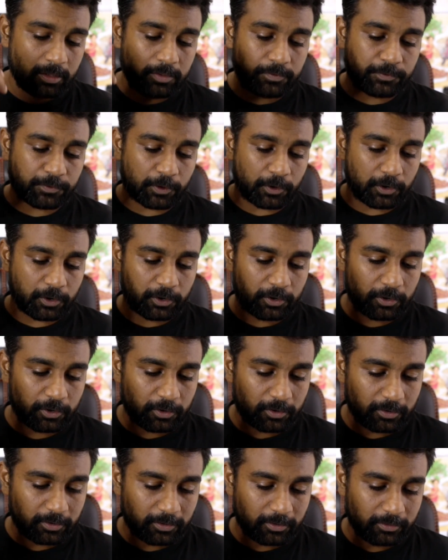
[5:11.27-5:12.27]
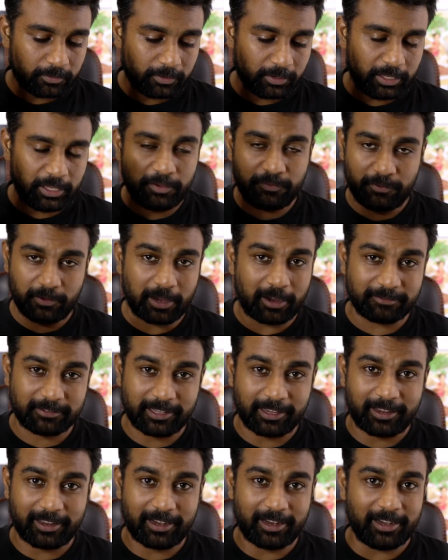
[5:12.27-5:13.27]
So if you have
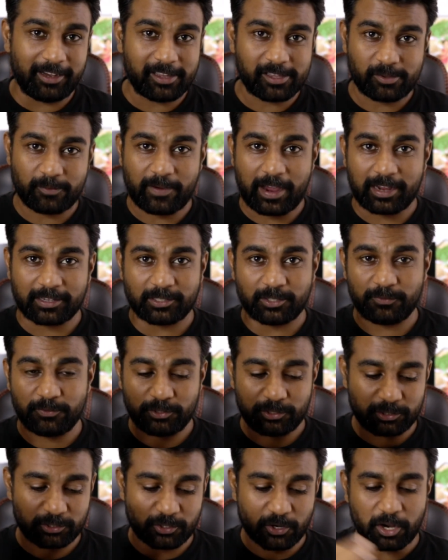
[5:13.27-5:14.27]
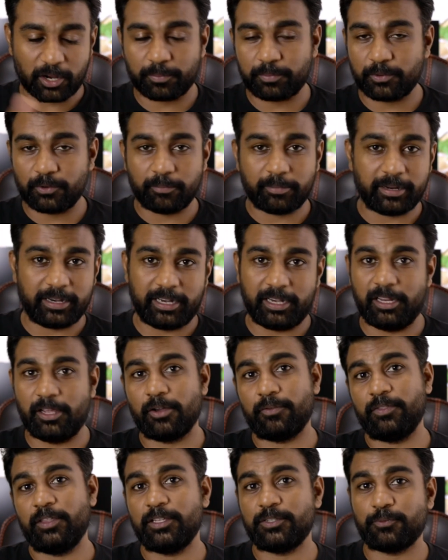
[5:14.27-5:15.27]
taken any other vaccine which is not approved by any
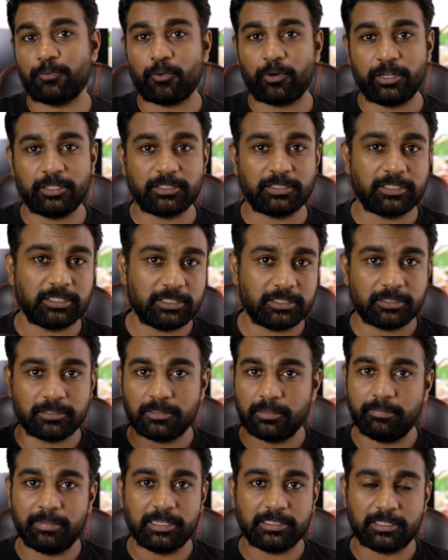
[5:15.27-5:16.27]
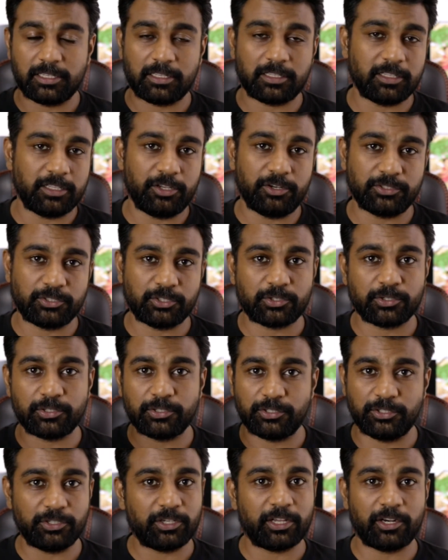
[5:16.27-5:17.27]
of these four agencies, basically you're
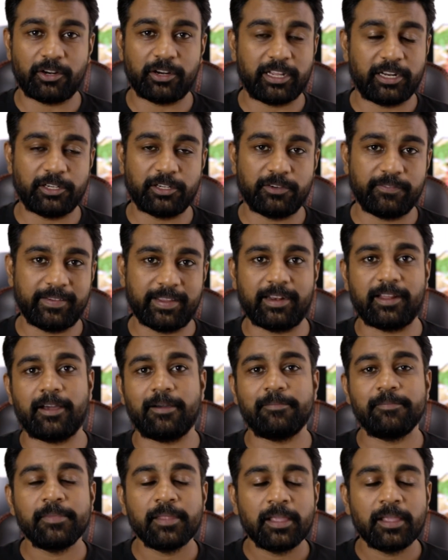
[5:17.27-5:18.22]
screwed. You cannot enter Vietnam.